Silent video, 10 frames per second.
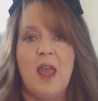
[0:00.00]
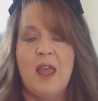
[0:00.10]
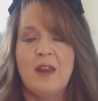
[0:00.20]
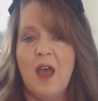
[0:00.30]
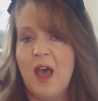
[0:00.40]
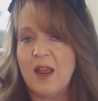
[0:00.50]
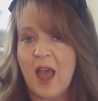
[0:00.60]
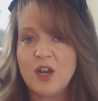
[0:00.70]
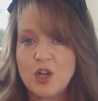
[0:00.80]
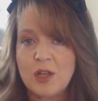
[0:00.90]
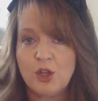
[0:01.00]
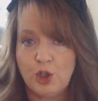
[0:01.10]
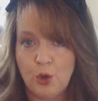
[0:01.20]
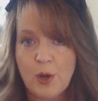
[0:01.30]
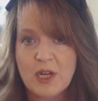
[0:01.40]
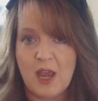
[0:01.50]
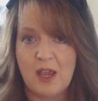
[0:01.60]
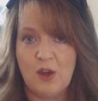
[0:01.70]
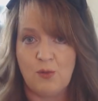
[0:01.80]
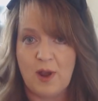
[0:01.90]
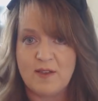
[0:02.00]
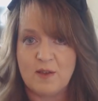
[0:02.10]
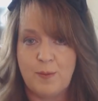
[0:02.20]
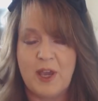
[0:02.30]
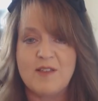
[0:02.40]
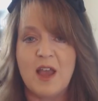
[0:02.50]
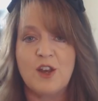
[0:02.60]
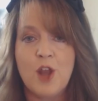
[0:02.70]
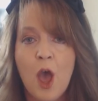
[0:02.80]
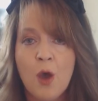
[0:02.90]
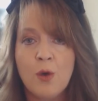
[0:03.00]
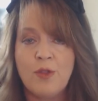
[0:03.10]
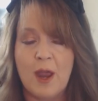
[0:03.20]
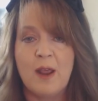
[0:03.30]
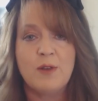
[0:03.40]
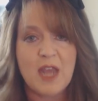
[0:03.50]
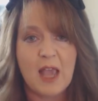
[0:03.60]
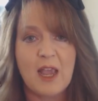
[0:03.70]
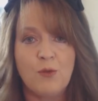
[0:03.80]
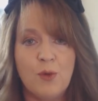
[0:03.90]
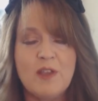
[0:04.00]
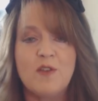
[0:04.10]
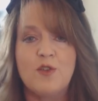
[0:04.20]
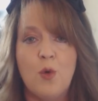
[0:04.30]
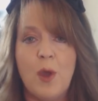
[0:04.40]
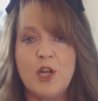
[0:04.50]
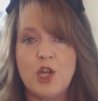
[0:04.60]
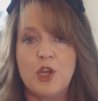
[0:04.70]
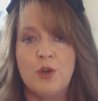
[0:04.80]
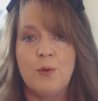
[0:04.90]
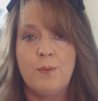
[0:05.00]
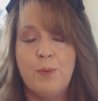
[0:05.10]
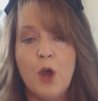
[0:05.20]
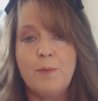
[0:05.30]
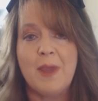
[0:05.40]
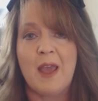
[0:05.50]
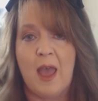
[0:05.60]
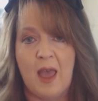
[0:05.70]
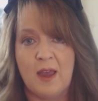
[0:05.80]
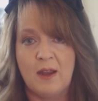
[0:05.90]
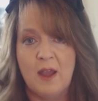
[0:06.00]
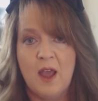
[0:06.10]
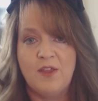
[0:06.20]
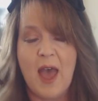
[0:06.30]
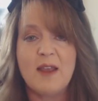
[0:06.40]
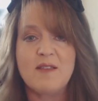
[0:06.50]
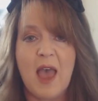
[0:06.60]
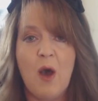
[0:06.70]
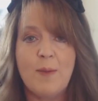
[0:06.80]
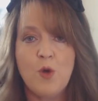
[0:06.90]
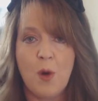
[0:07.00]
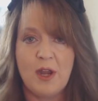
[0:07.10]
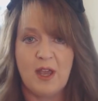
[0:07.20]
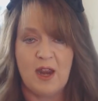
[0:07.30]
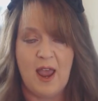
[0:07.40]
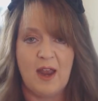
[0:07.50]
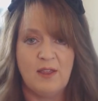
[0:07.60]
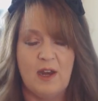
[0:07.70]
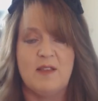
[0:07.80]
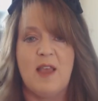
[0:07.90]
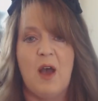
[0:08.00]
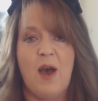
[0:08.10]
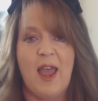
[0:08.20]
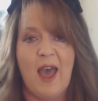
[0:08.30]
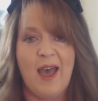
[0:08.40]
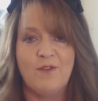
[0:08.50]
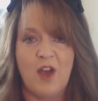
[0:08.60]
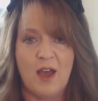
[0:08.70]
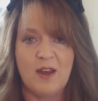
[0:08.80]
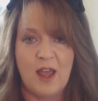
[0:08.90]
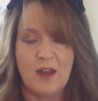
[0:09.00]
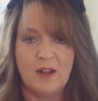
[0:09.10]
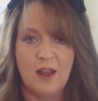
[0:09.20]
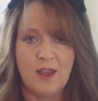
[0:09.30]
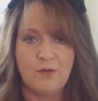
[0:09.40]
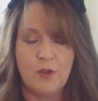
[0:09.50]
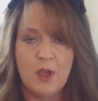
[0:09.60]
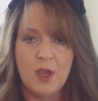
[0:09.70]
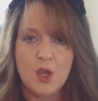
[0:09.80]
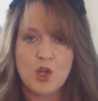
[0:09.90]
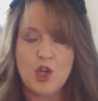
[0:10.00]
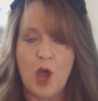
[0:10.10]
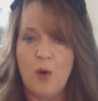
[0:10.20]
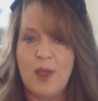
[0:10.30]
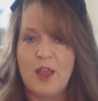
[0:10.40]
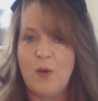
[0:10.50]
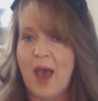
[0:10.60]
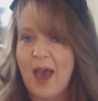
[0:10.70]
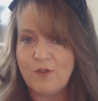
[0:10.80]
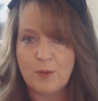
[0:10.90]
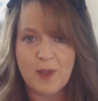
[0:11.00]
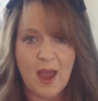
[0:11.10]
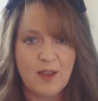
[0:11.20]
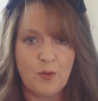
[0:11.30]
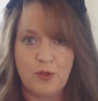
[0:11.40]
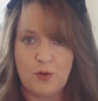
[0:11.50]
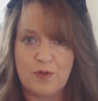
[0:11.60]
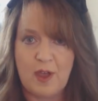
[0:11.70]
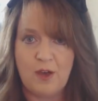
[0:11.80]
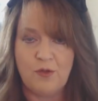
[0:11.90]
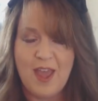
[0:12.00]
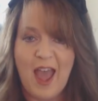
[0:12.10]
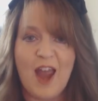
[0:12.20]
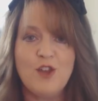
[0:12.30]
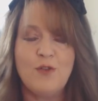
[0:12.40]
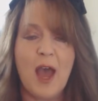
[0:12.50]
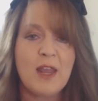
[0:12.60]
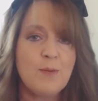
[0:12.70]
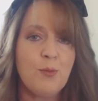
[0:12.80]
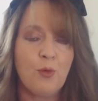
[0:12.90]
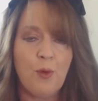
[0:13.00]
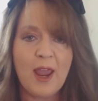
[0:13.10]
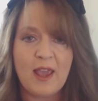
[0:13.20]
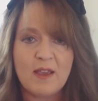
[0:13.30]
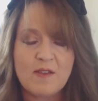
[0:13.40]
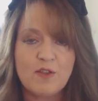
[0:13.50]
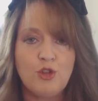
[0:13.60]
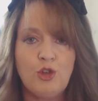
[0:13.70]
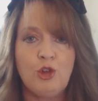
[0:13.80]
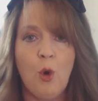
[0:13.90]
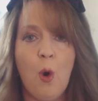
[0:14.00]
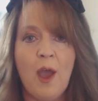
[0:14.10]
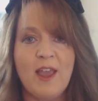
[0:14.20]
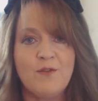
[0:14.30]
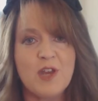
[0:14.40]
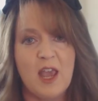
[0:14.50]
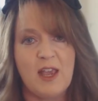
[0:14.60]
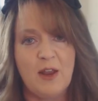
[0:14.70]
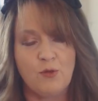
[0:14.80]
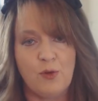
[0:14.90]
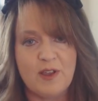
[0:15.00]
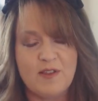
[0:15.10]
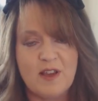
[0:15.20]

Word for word: And I actually enjoy taking risk because I know that taking risk is going to put me ahead. That is how I'm going to get ahead. That is how I have gotten ahead in life. So you have to be honest with yourself, and you've got to embrace the joy of taking risk,